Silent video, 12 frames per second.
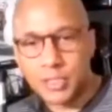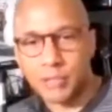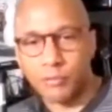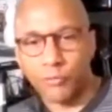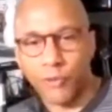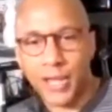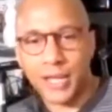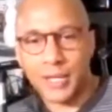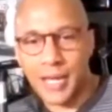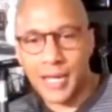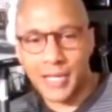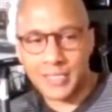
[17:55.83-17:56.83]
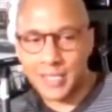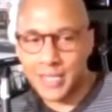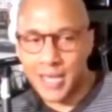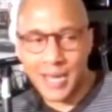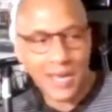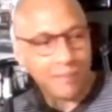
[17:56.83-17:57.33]
to recognizing
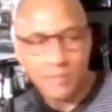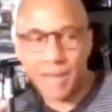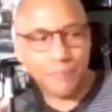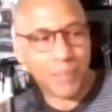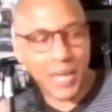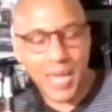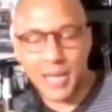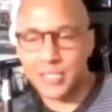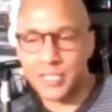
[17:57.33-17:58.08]
that I'm not paying